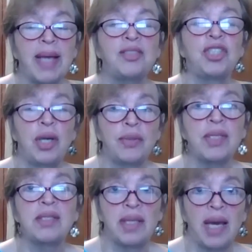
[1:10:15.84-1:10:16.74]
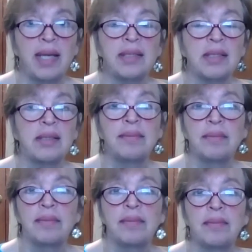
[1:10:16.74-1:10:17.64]
And she knows it's the ace.
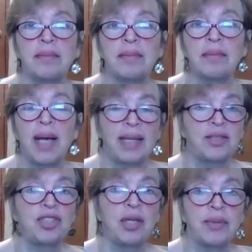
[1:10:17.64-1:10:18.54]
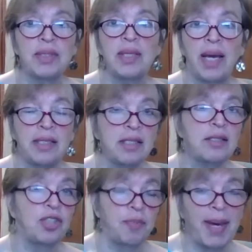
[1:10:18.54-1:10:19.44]
How does she know it's the ace?
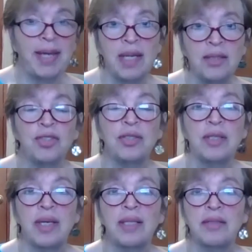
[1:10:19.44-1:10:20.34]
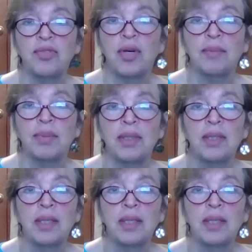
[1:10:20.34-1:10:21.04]
Because you pay attention to the ace of trump.